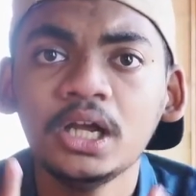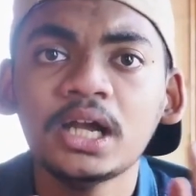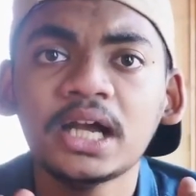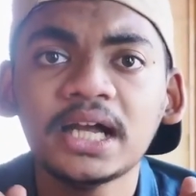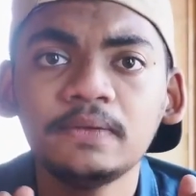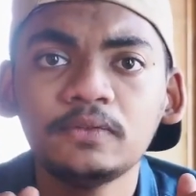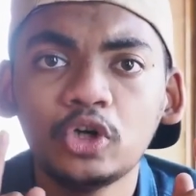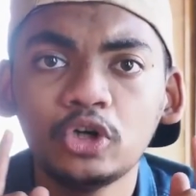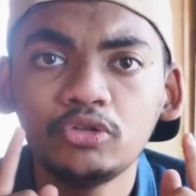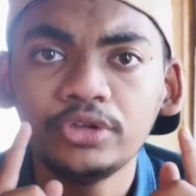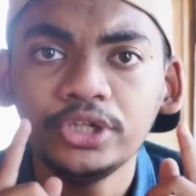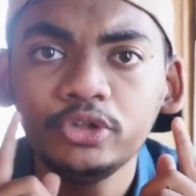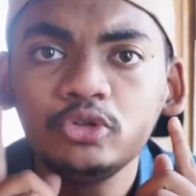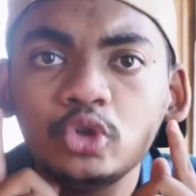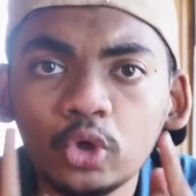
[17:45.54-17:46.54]
I have
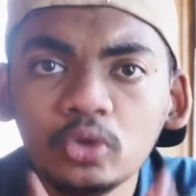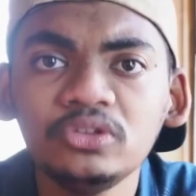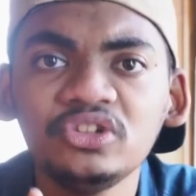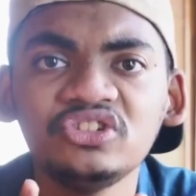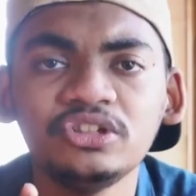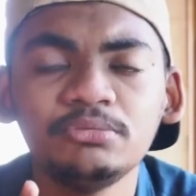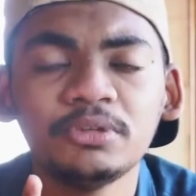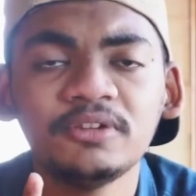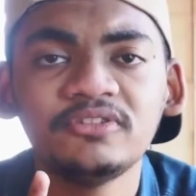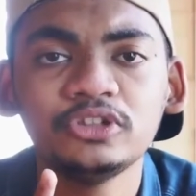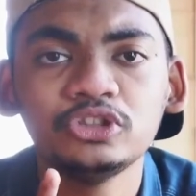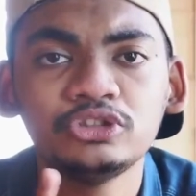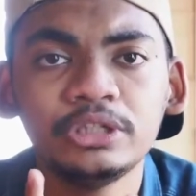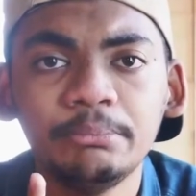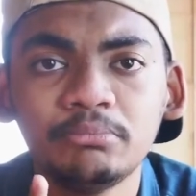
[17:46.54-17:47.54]
already told this in my
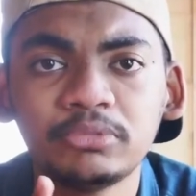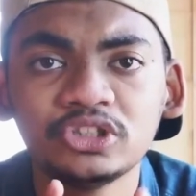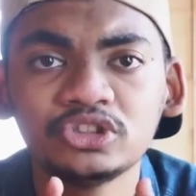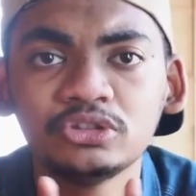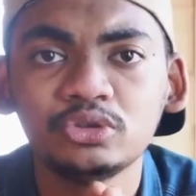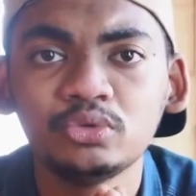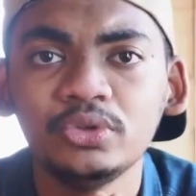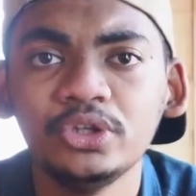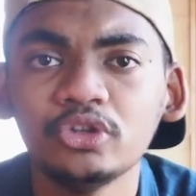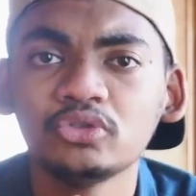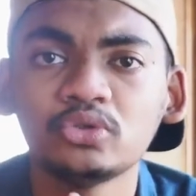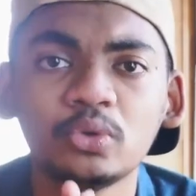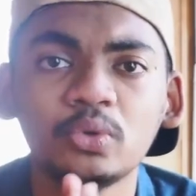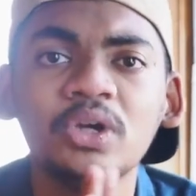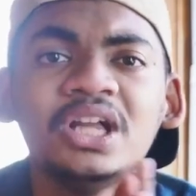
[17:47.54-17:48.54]
first impressions video.
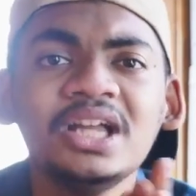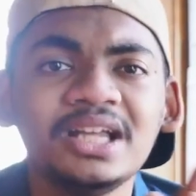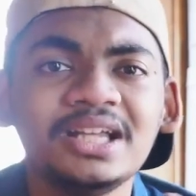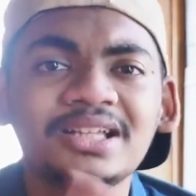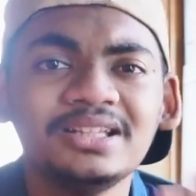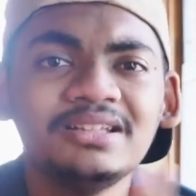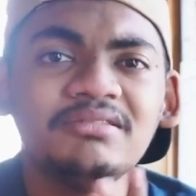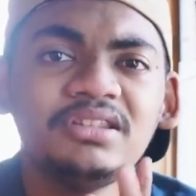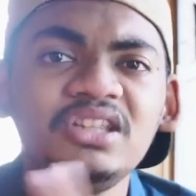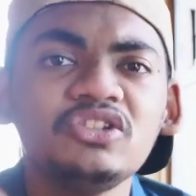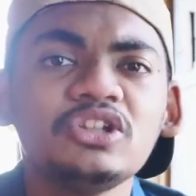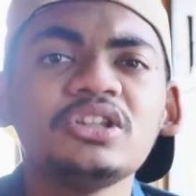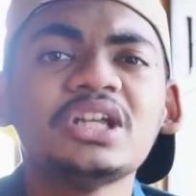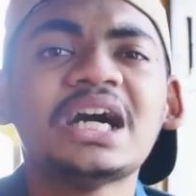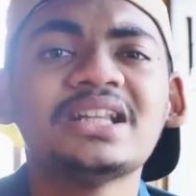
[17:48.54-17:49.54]
So these
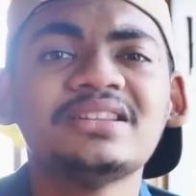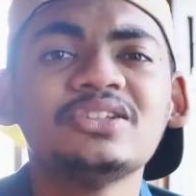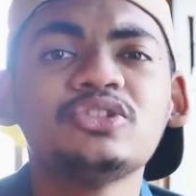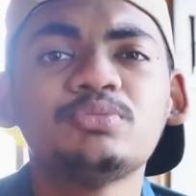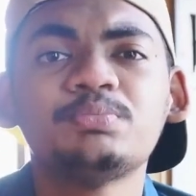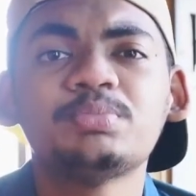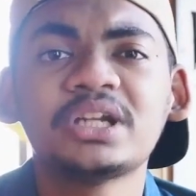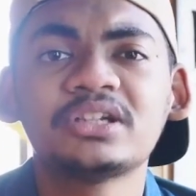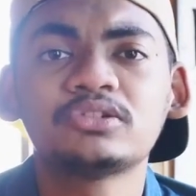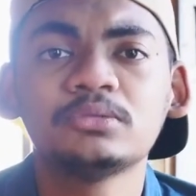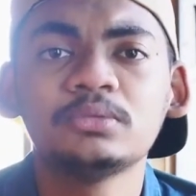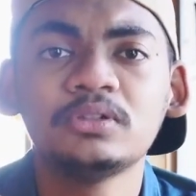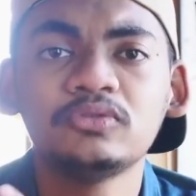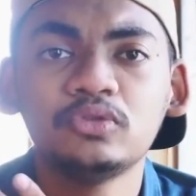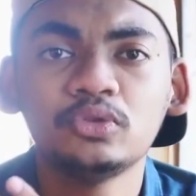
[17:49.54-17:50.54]
are the other spectrum
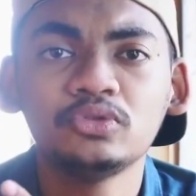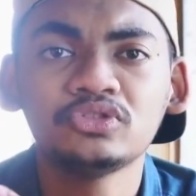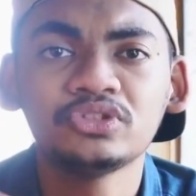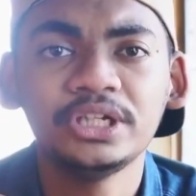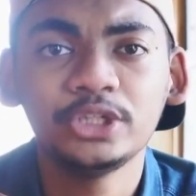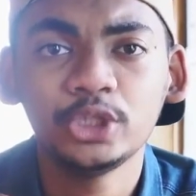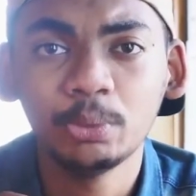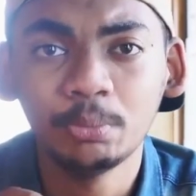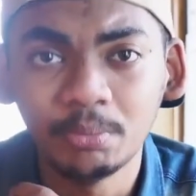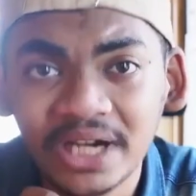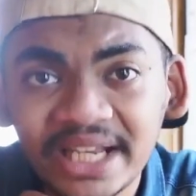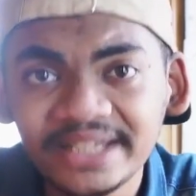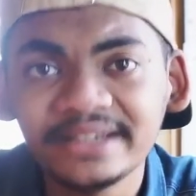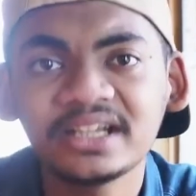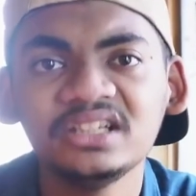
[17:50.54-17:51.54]
of phones that you
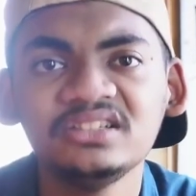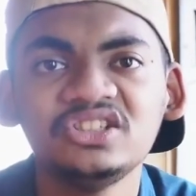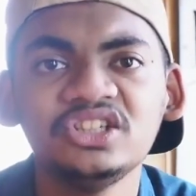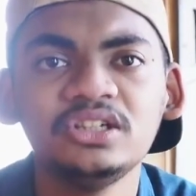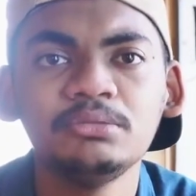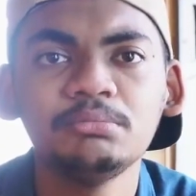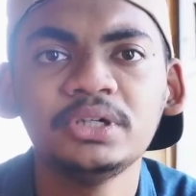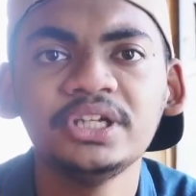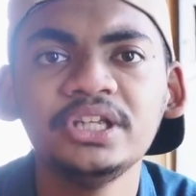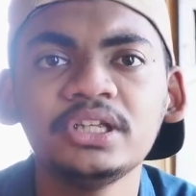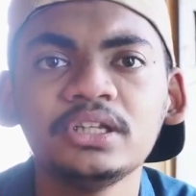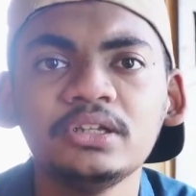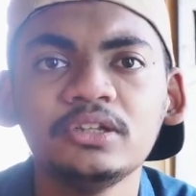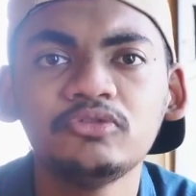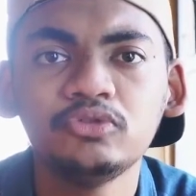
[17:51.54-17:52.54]
might consider
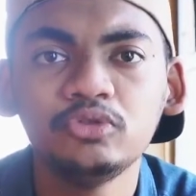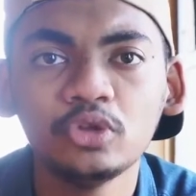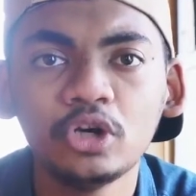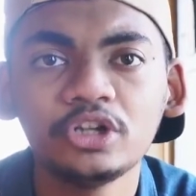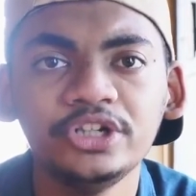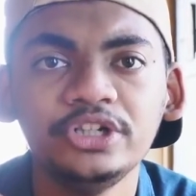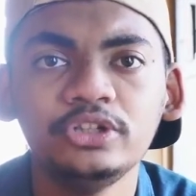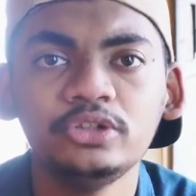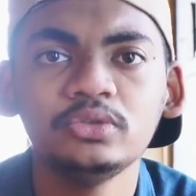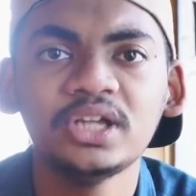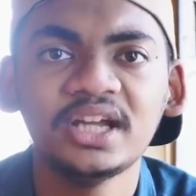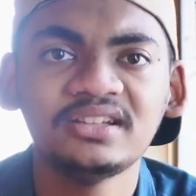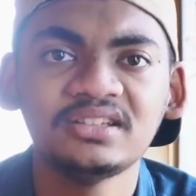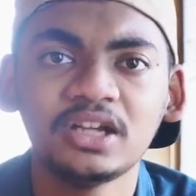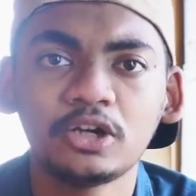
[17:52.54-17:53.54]
buying if you are into
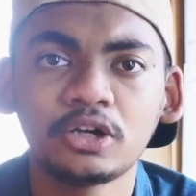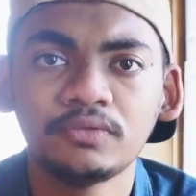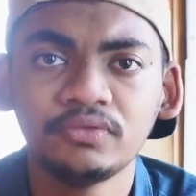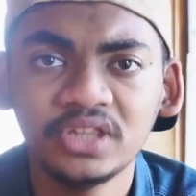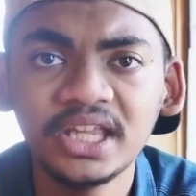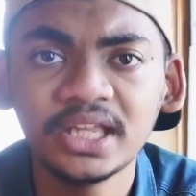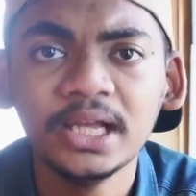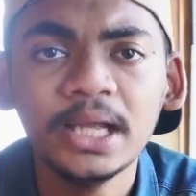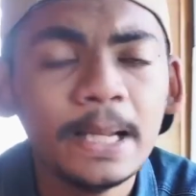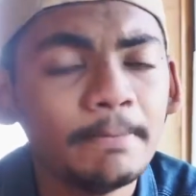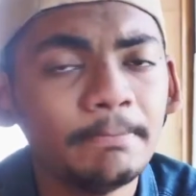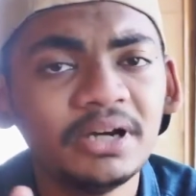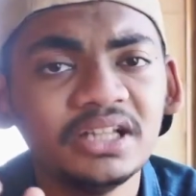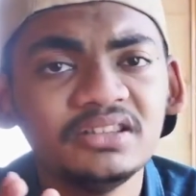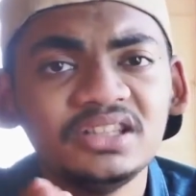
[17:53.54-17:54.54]
that sort of thing.
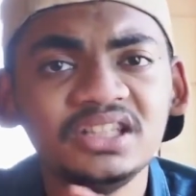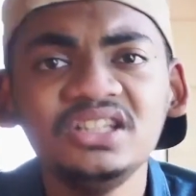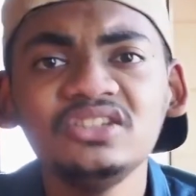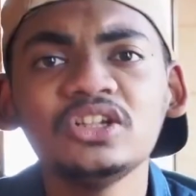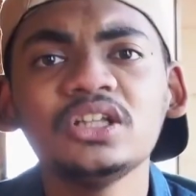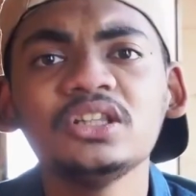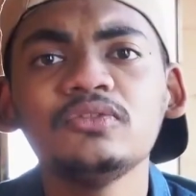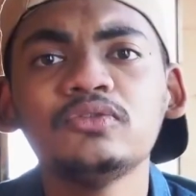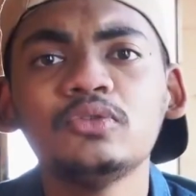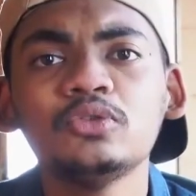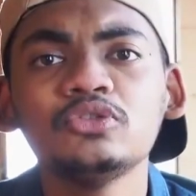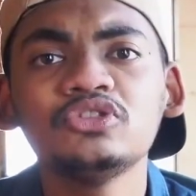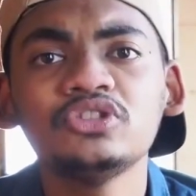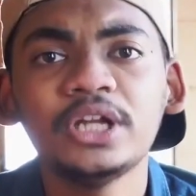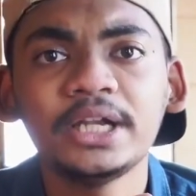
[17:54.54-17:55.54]
But these are the
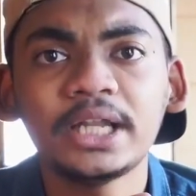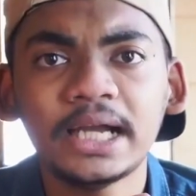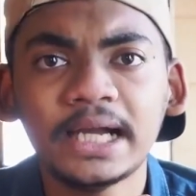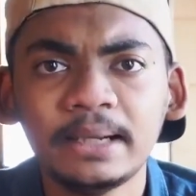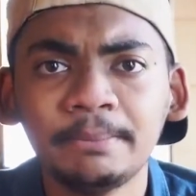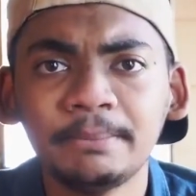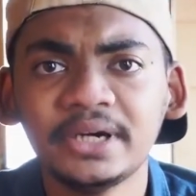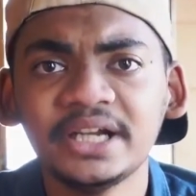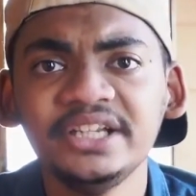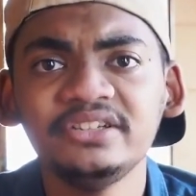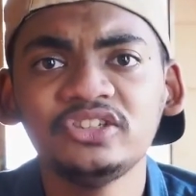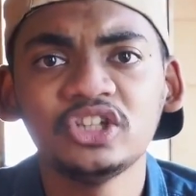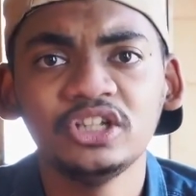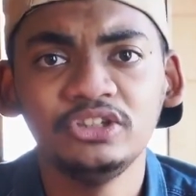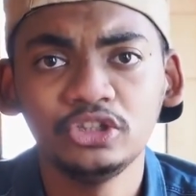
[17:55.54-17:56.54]
phones that I might
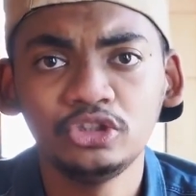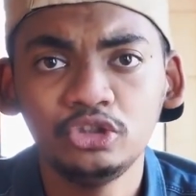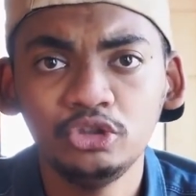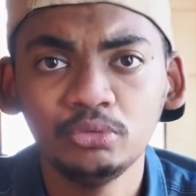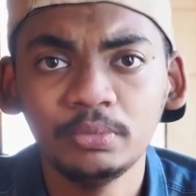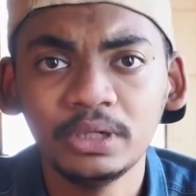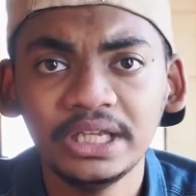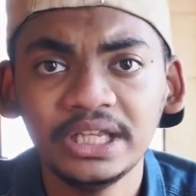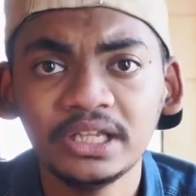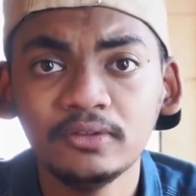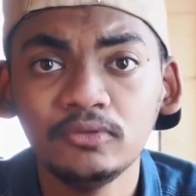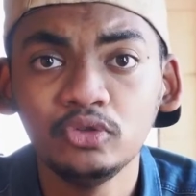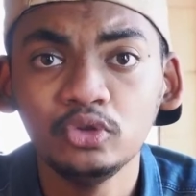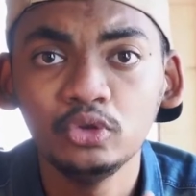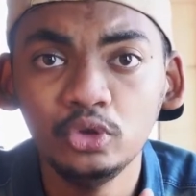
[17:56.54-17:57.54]
suggest you buying
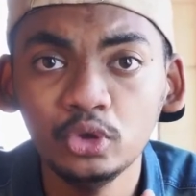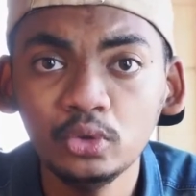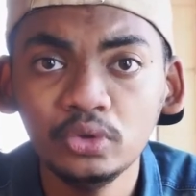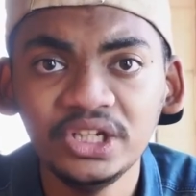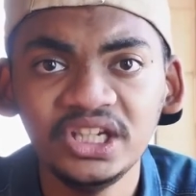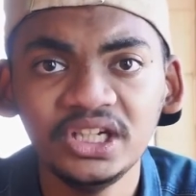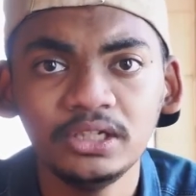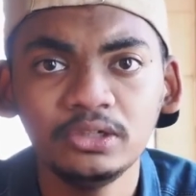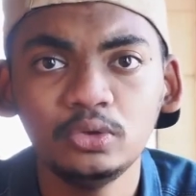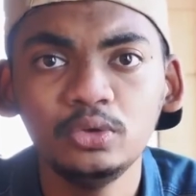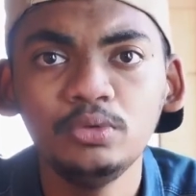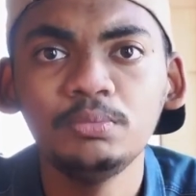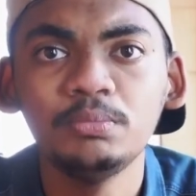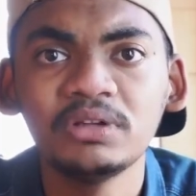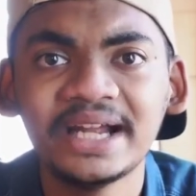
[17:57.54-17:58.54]
if you do need a
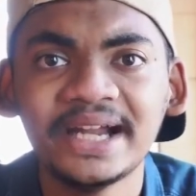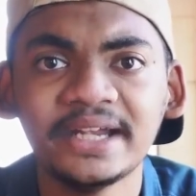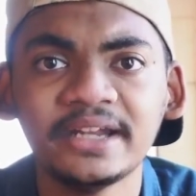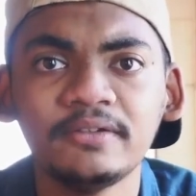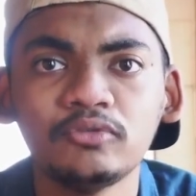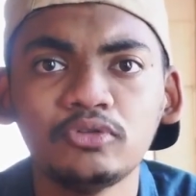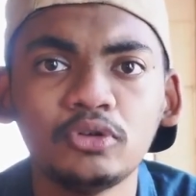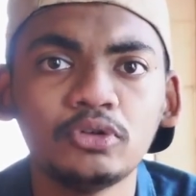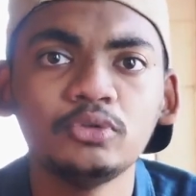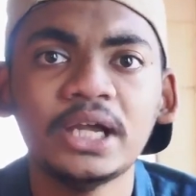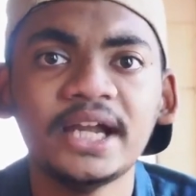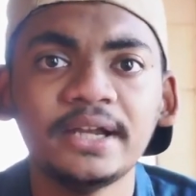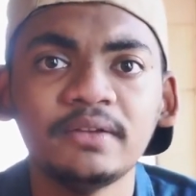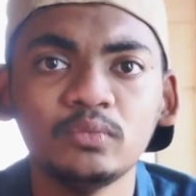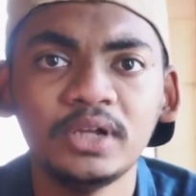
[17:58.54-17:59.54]
good branded phone
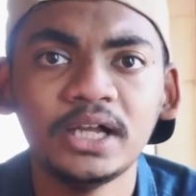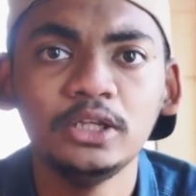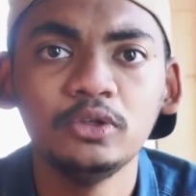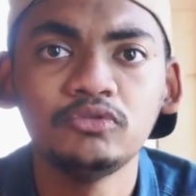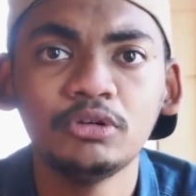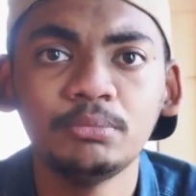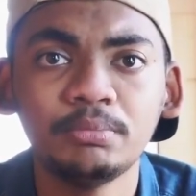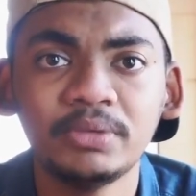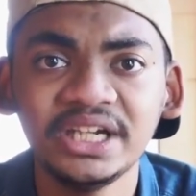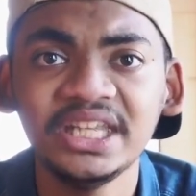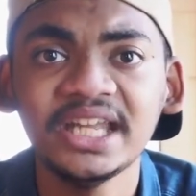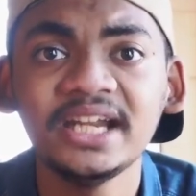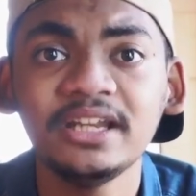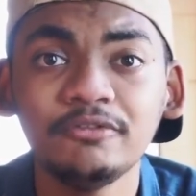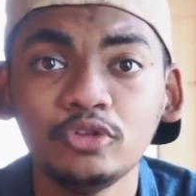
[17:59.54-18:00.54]
and value for
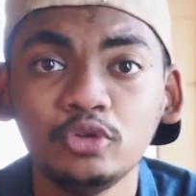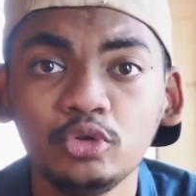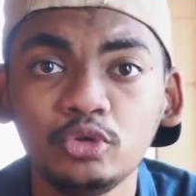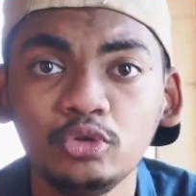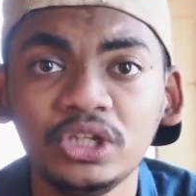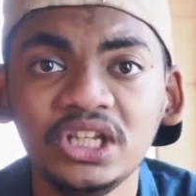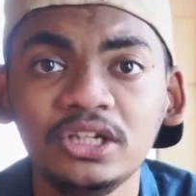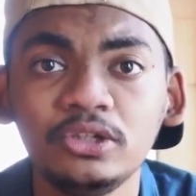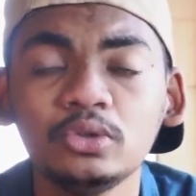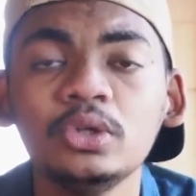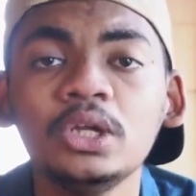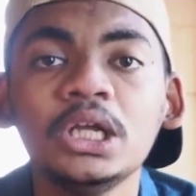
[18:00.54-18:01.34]
money, and if you do need to